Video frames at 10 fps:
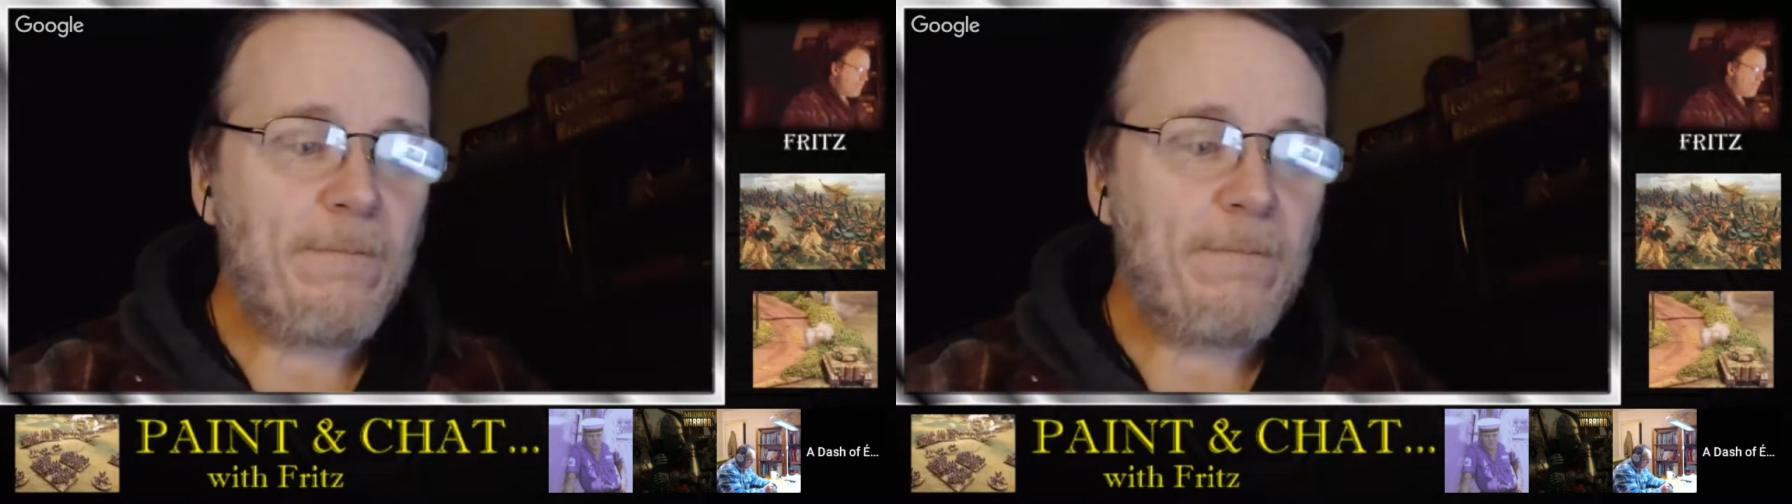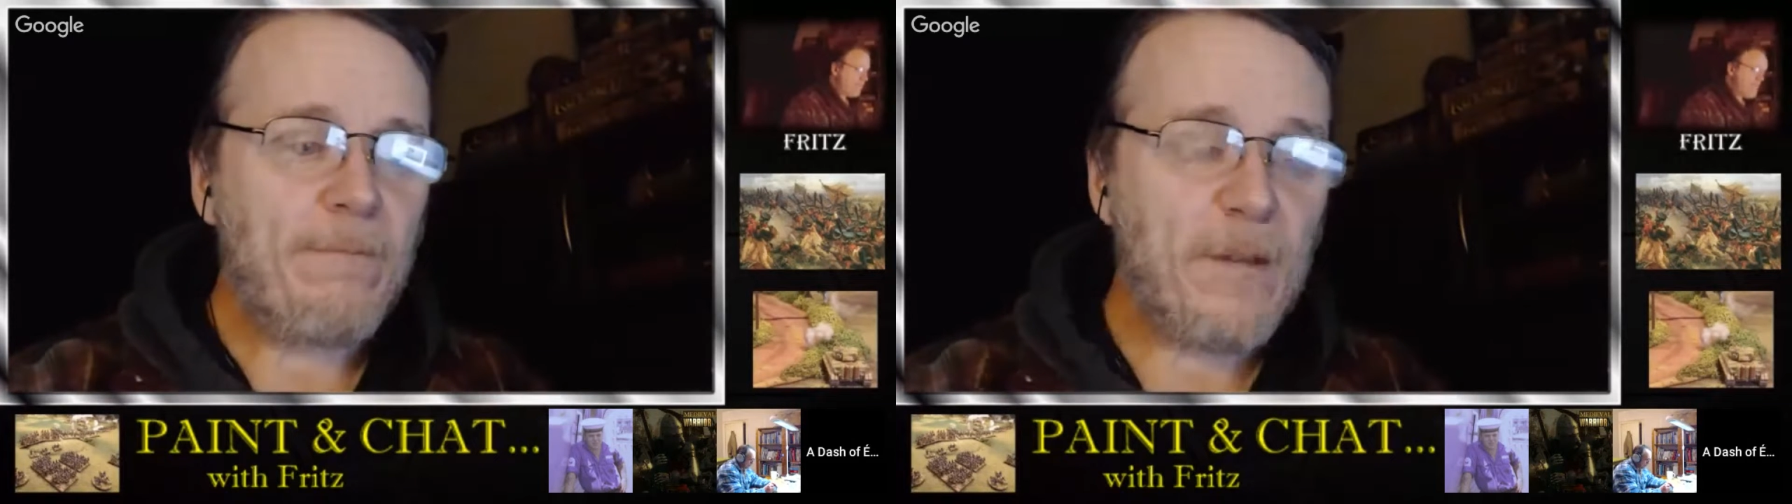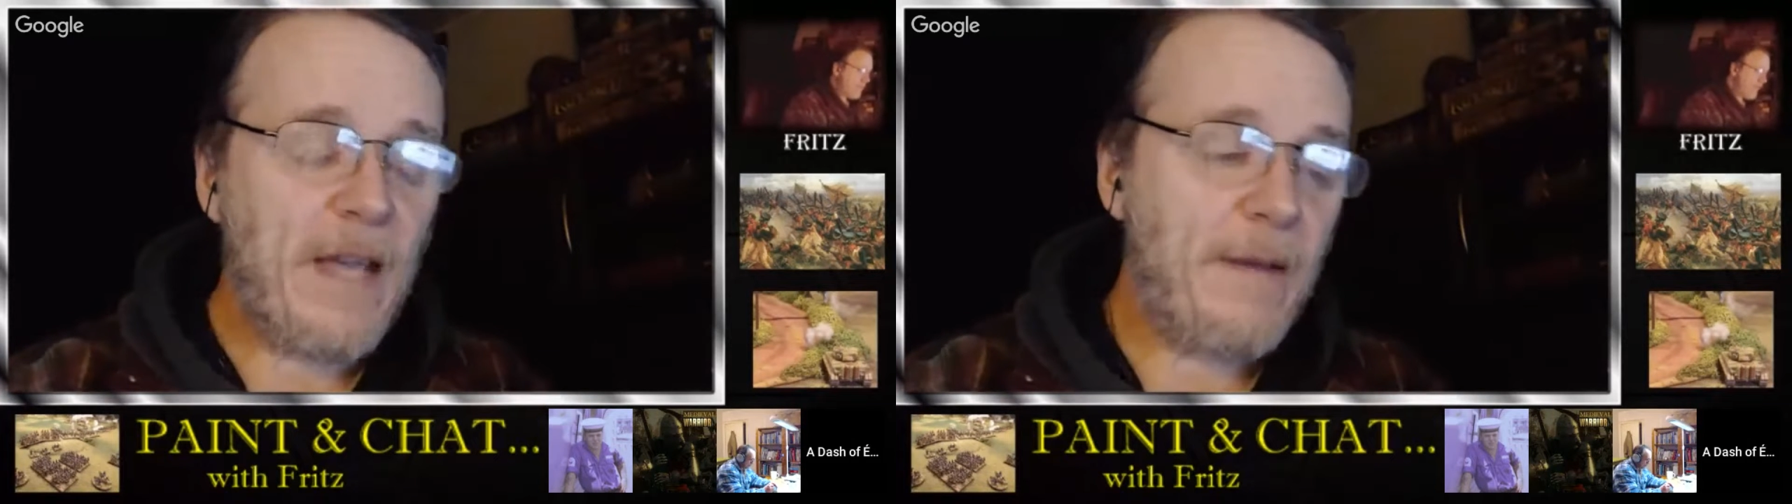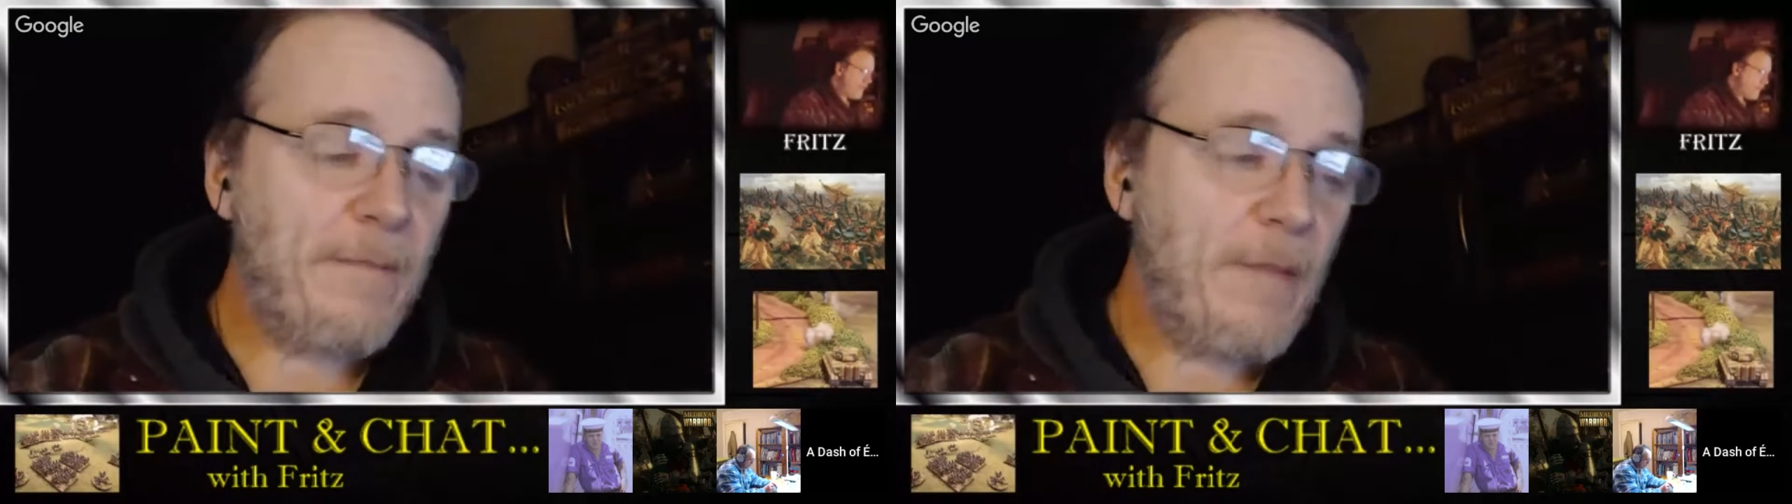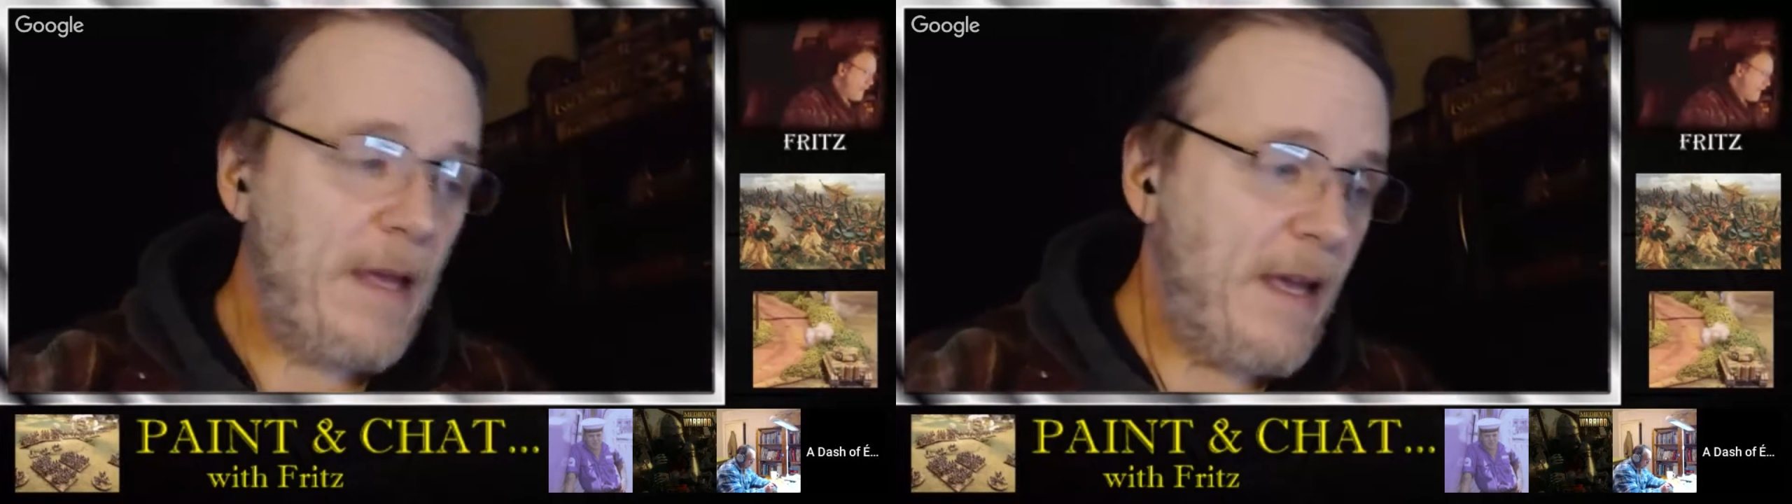So yeah,
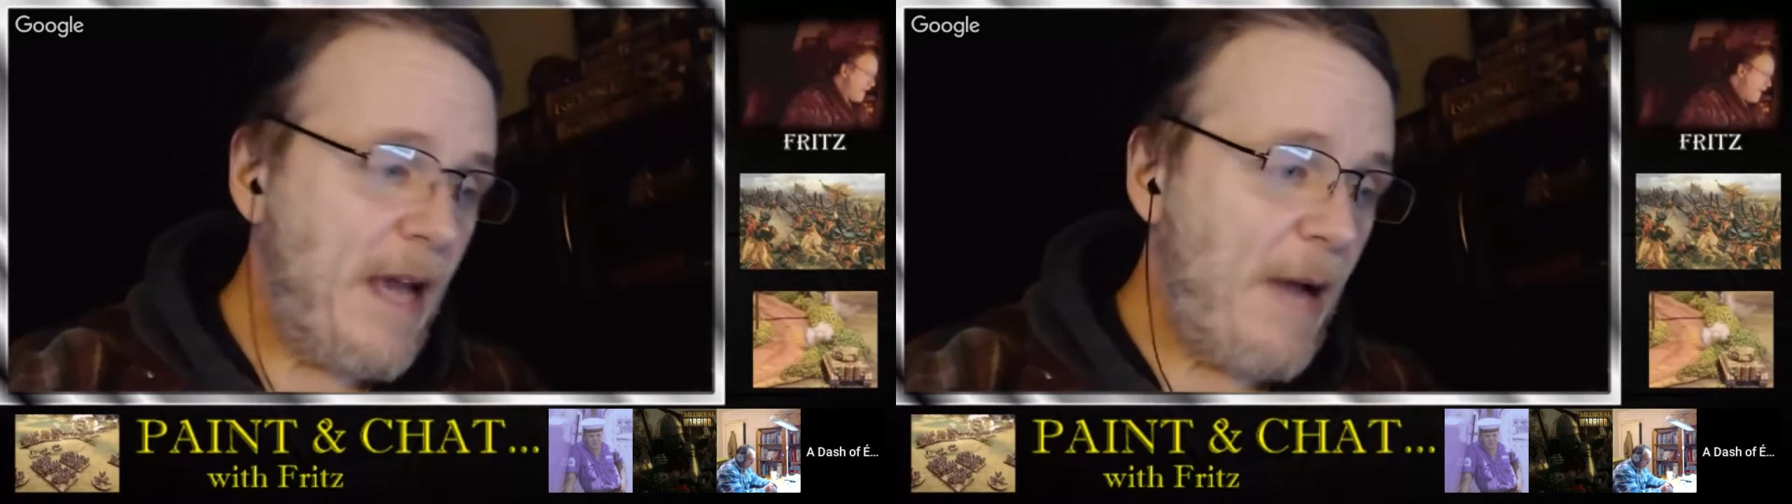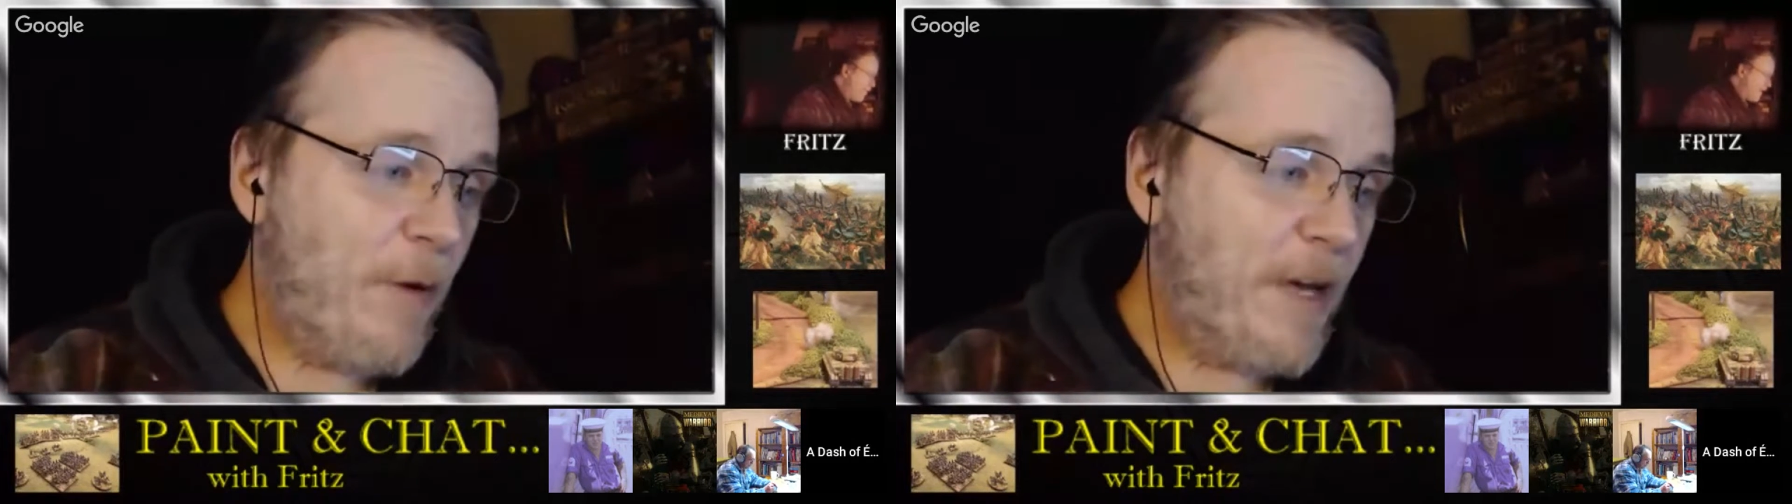I'm